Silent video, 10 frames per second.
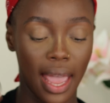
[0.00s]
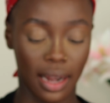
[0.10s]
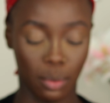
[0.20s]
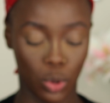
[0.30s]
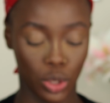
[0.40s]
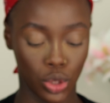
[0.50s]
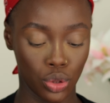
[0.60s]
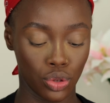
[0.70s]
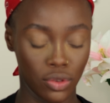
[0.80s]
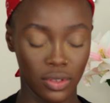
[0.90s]
and I'm going
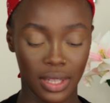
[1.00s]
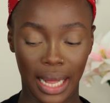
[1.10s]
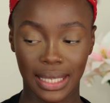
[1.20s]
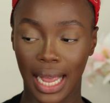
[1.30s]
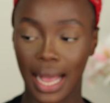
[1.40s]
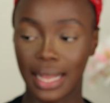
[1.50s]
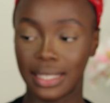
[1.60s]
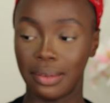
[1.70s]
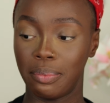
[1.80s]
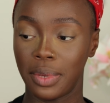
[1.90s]
to use that
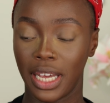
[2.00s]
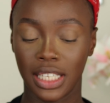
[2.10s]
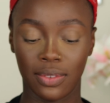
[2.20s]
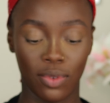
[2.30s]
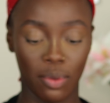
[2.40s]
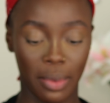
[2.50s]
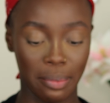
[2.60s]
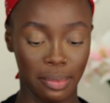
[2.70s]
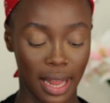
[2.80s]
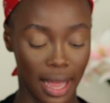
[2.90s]
as a base for my
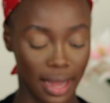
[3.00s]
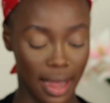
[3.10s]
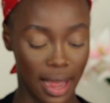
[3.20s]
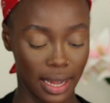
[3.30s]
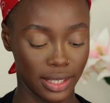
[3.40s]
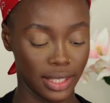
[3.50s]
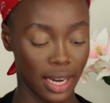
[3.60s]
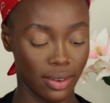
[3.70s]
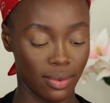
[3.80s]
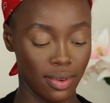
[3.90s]
black
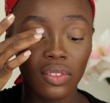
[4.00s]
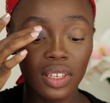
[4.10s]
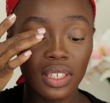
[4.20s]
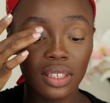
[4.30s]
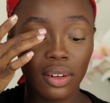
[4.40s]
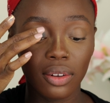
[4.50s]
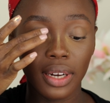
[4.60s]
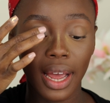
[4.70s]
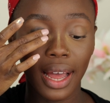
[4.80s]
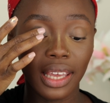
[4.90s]
eyeshadow. So this is a
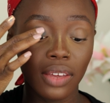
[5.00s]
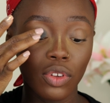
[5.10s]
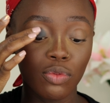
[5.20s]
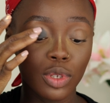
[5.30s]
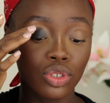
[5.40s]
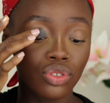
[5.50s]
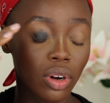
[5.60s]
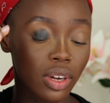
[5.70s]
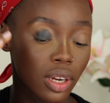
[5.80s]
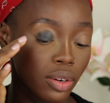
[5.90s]
good hack if you've been
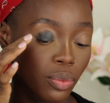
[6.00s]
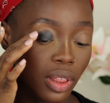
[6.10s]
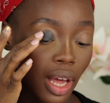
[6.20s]
struggling with